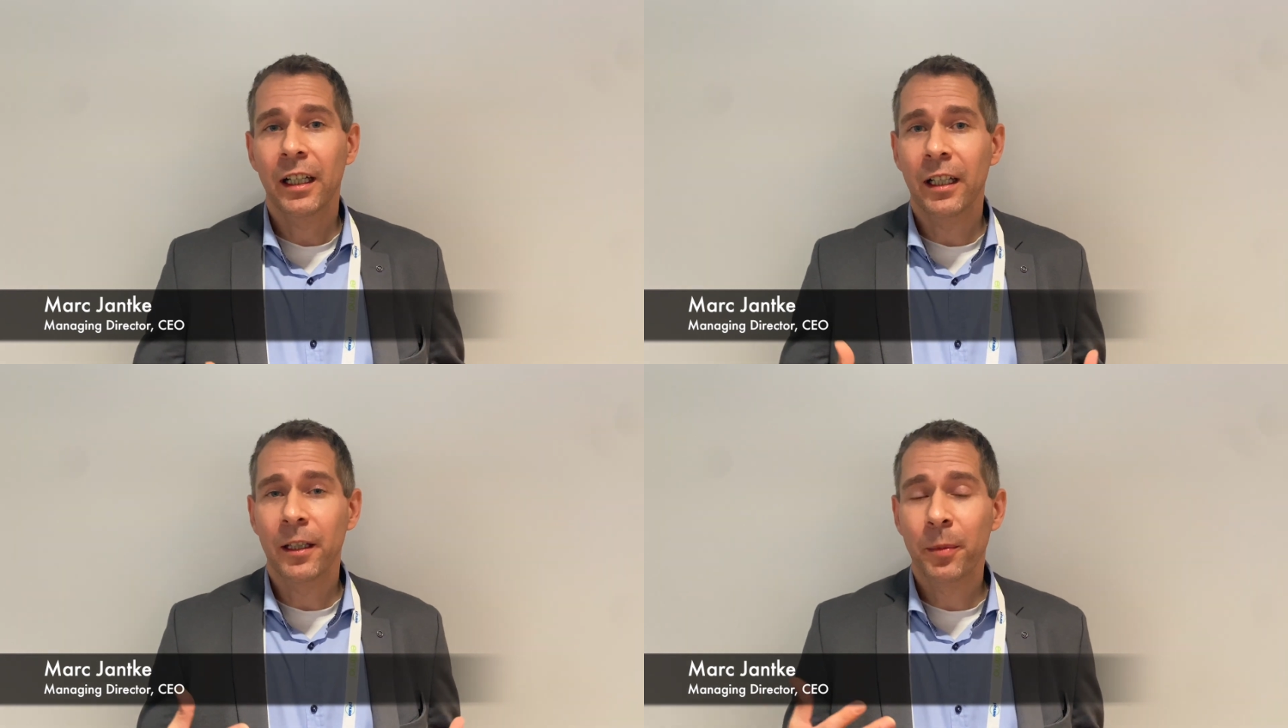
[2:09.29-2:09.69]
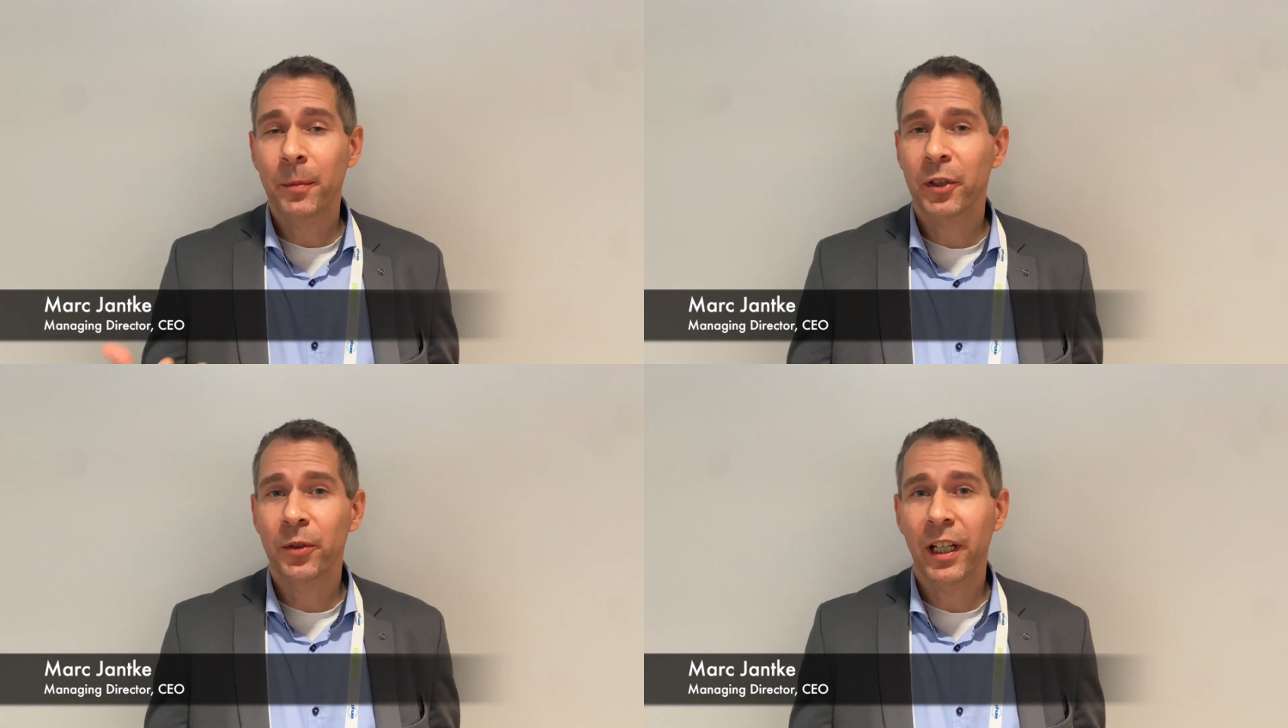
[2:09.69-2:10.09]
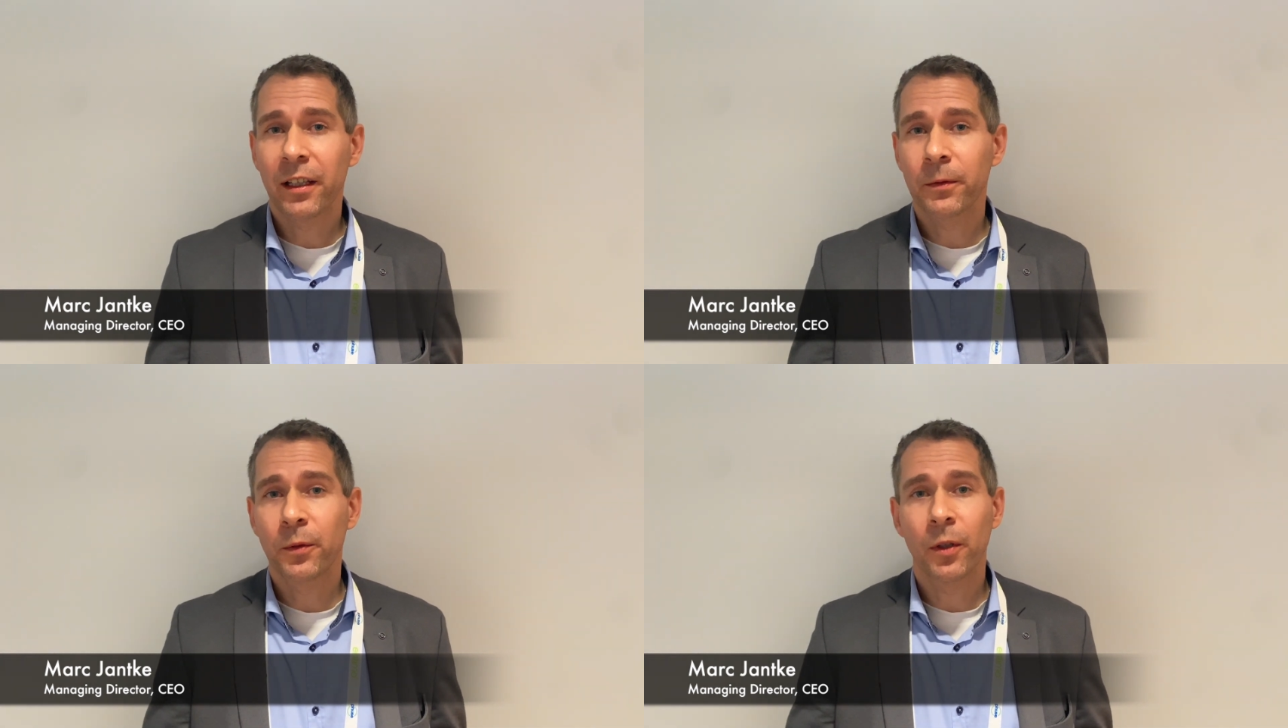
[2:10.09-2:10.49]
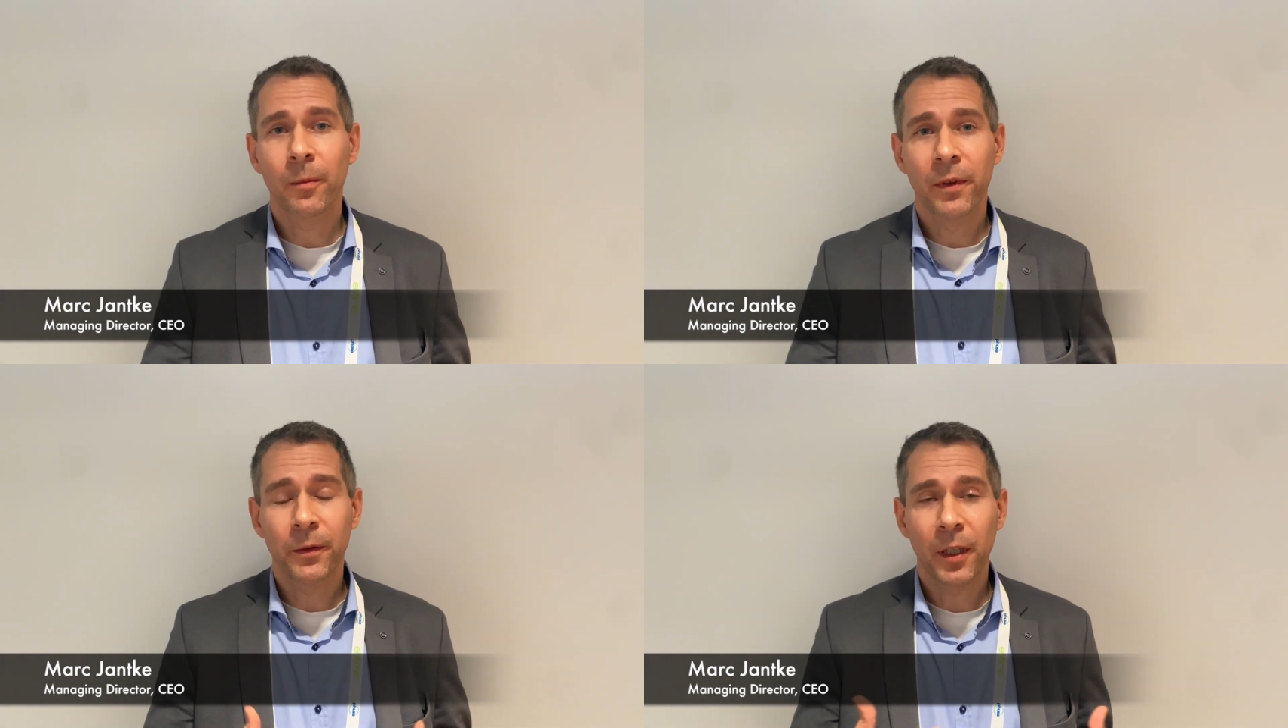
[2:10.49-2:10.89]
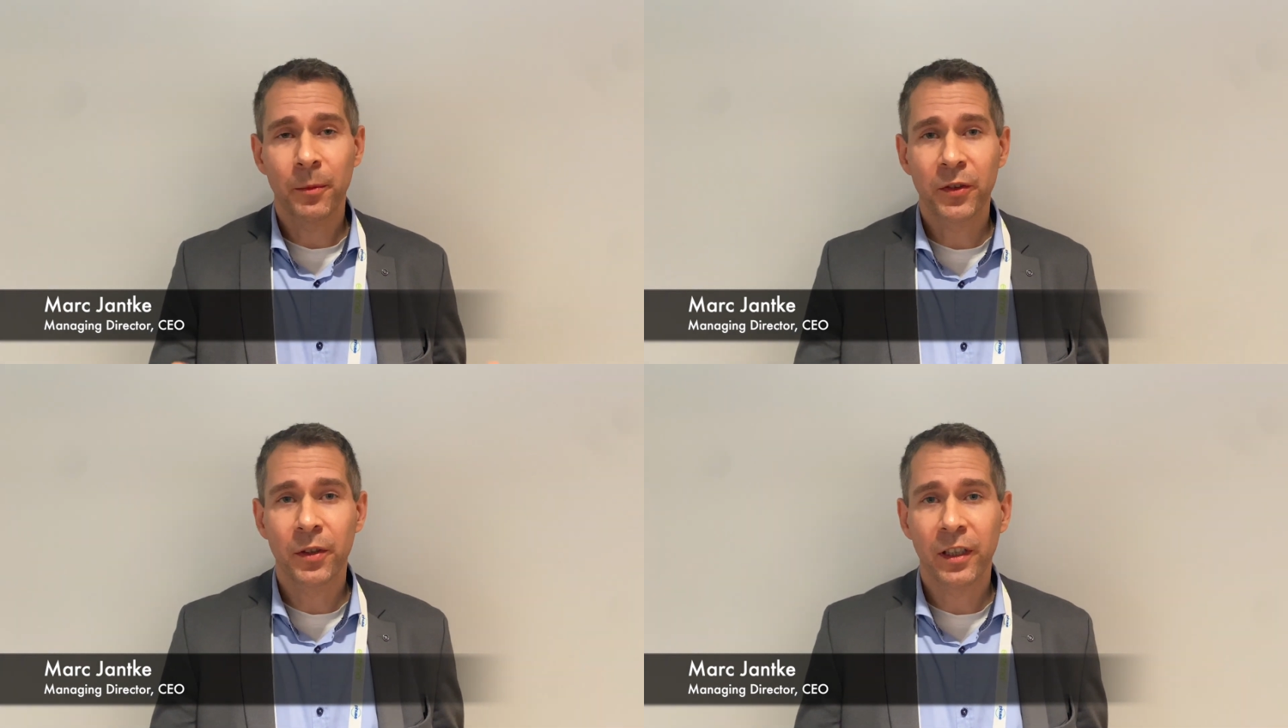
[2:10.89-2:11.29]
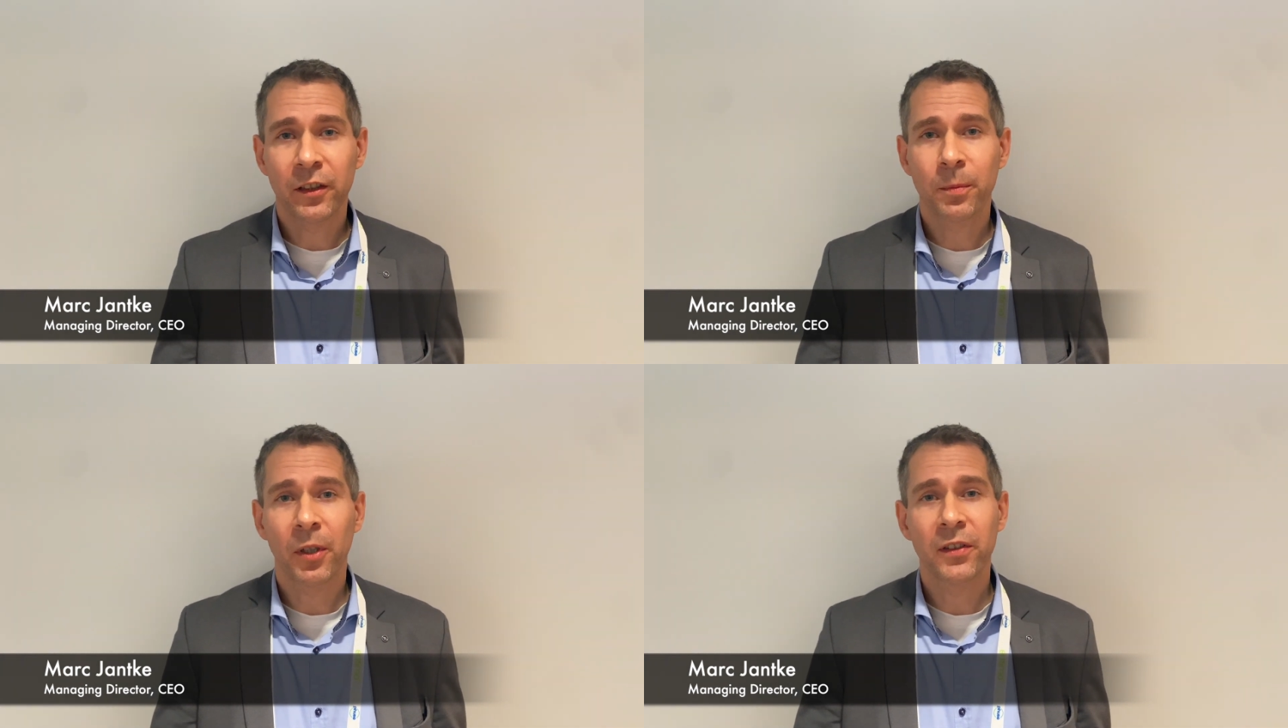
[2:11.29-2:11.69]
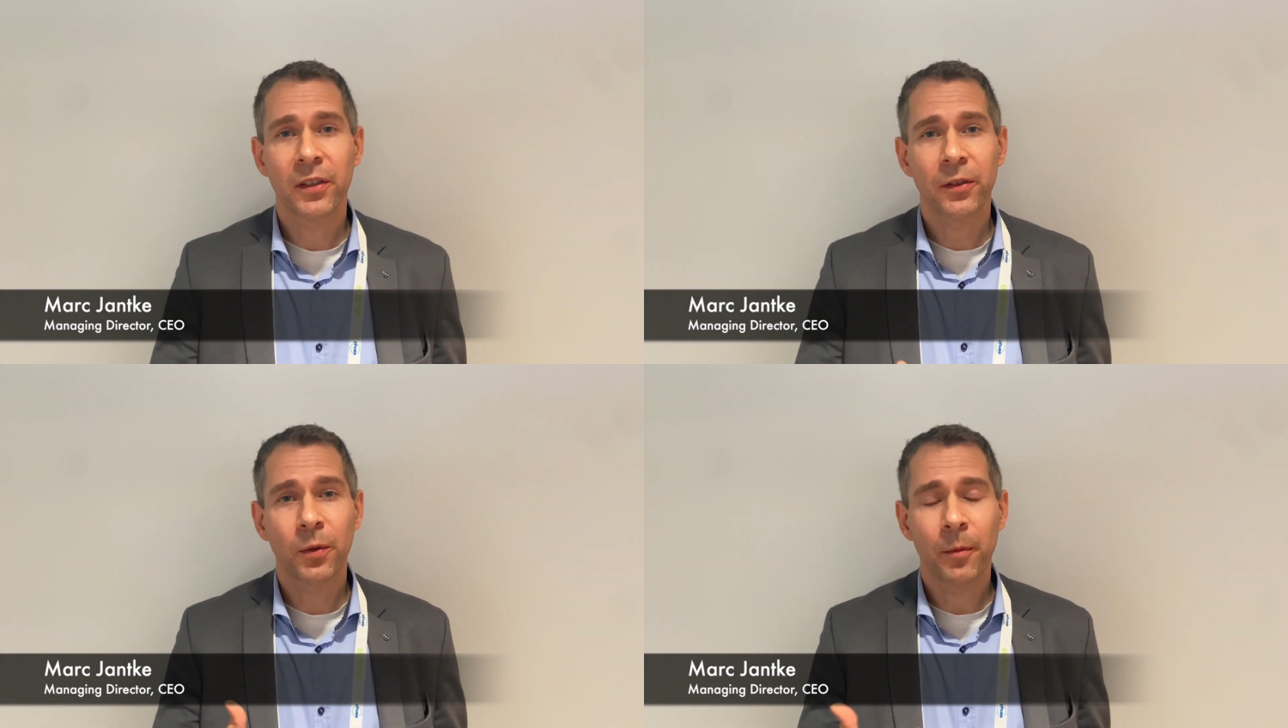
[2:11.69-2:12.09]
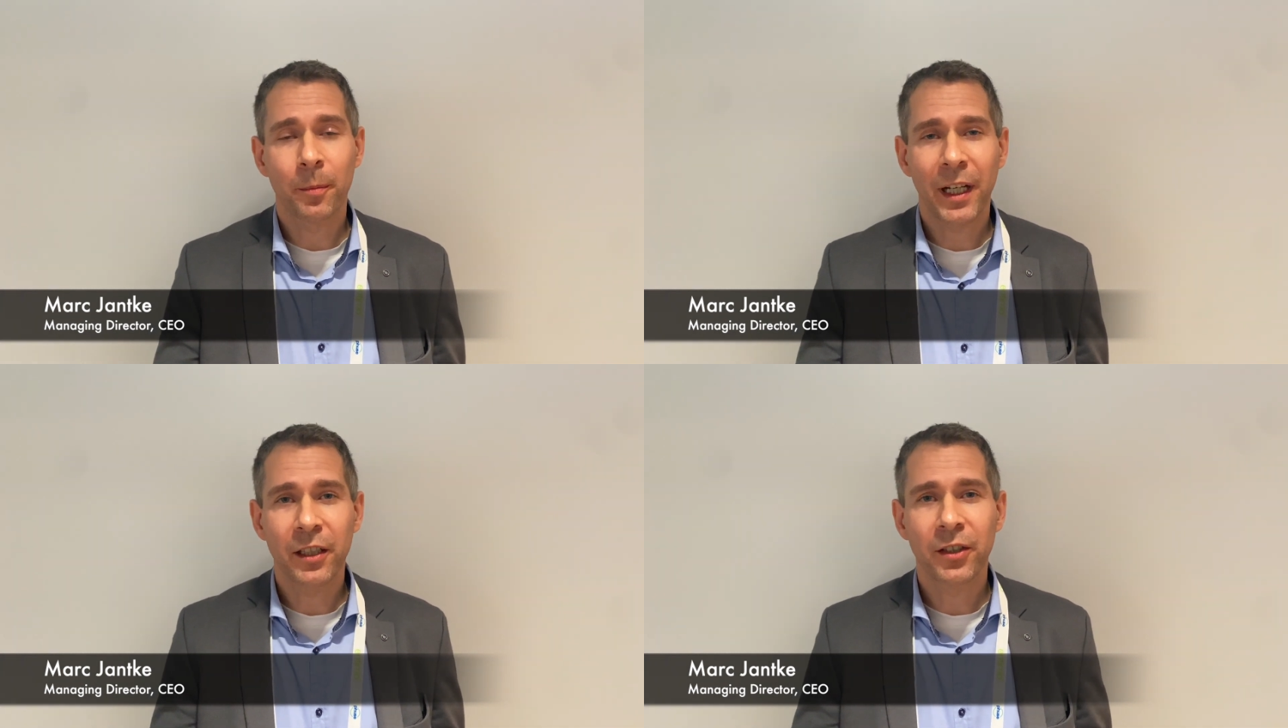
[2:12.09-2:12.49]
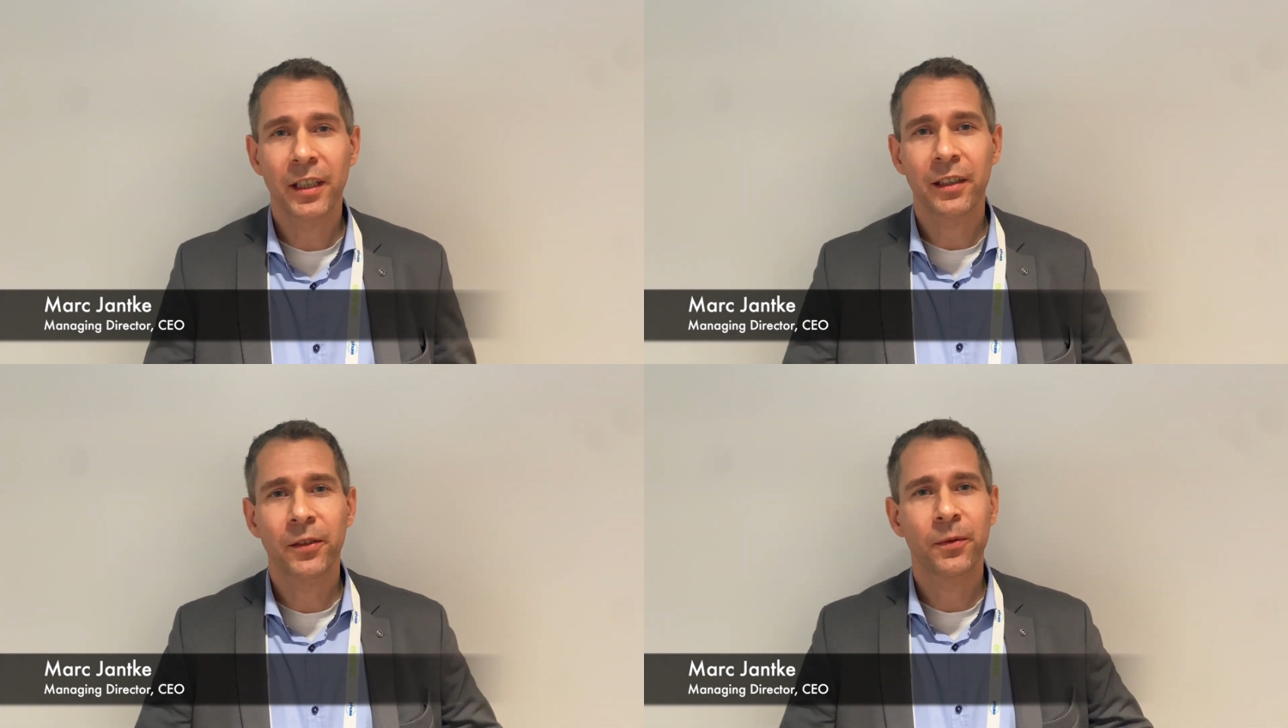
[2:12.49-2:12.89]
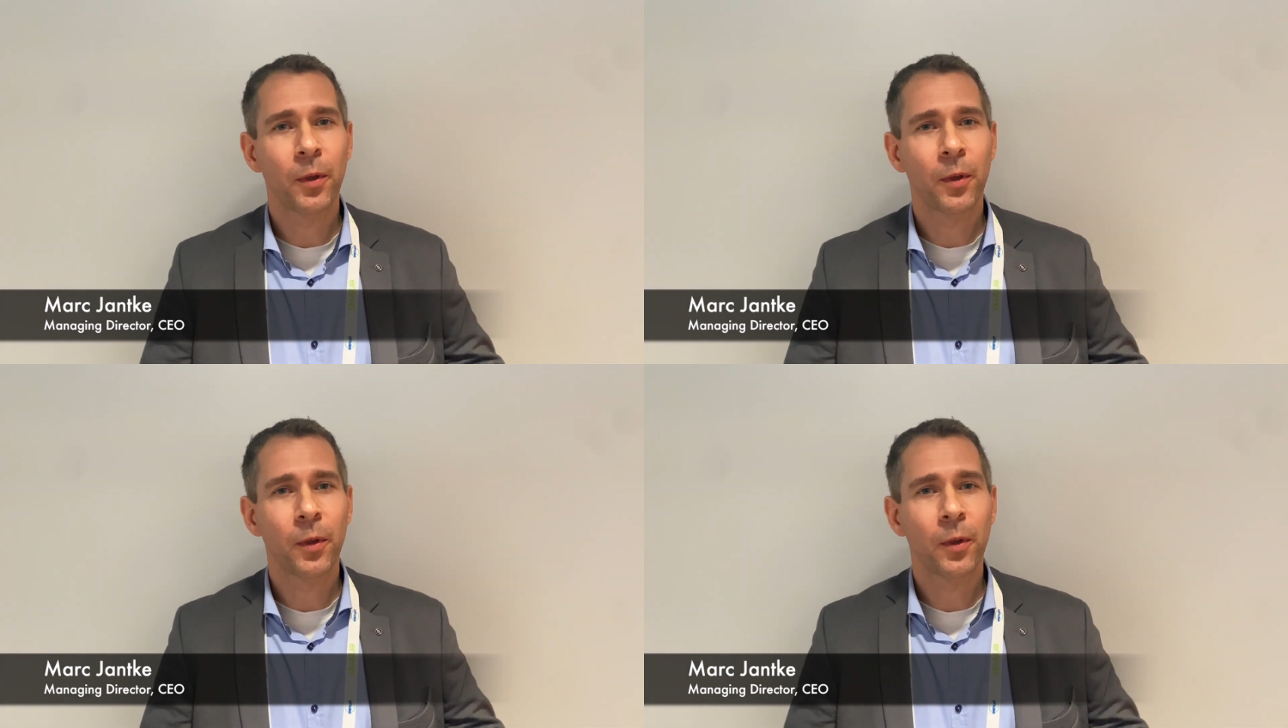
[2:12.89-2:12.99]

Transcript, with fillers: uh, the people together from the pharmaceutical sponsors, from the biotechs,